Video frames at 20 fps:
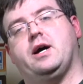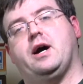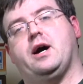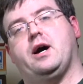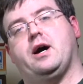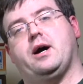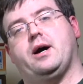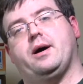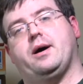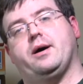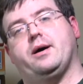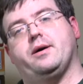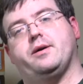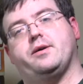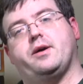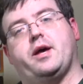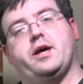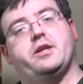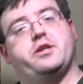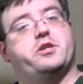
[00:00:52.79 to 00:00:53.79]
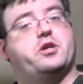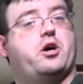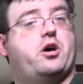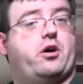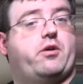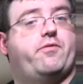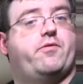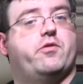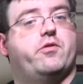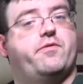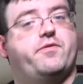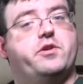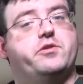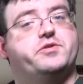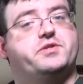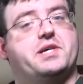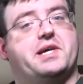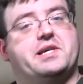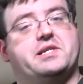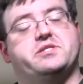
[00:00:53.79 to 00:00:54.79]
and talk for a few
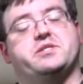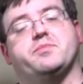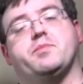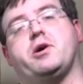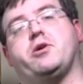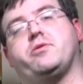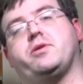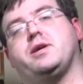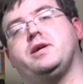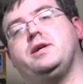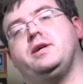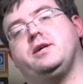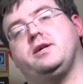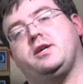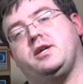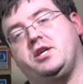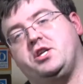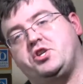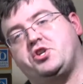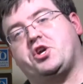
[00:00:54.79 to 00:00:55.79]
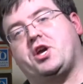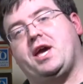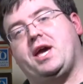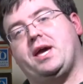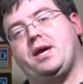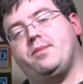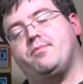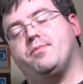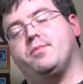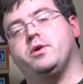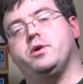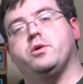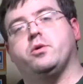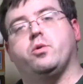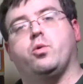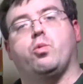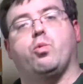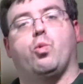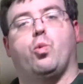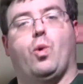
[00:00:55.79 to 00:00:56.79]
seconds about each game,
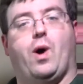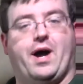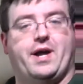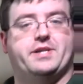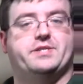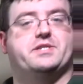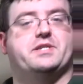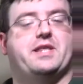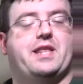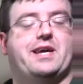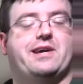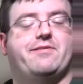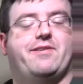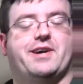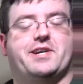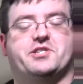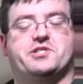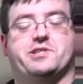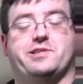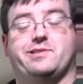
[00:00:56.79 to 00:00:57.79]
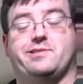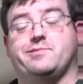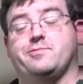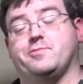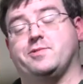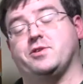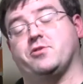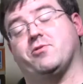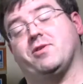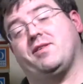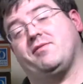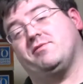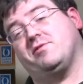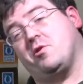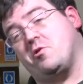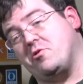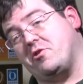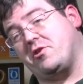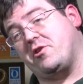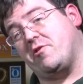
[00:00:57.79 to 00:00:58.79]
why it's in the collection, whether I've
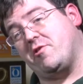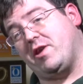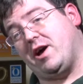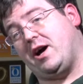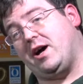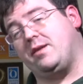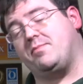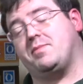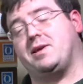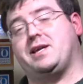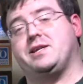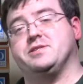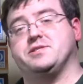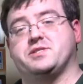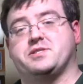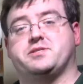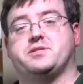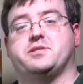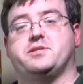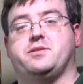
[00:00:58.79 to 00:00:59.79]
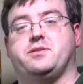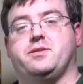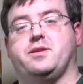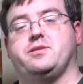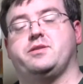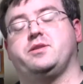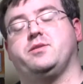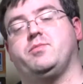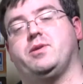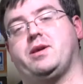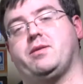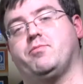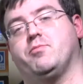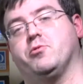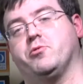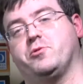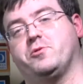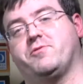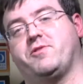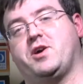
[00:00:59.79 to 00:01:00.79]
learned it or not, because to be
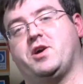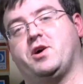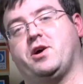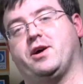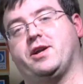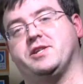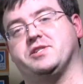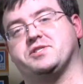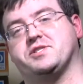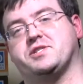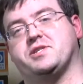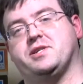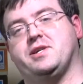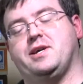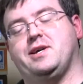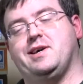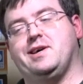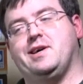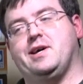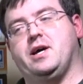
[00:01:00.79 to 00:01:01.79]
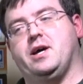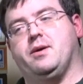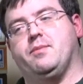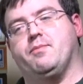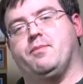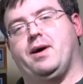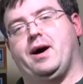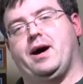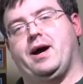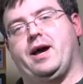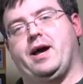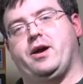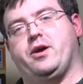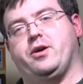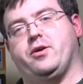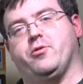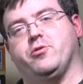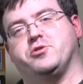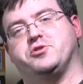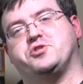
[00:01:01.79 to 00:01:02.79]
brutally honest,
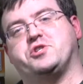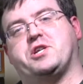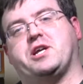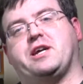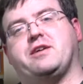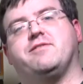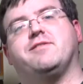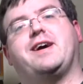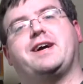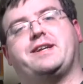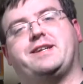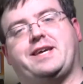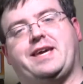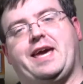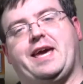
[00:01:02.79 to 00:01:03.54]
my urge to collect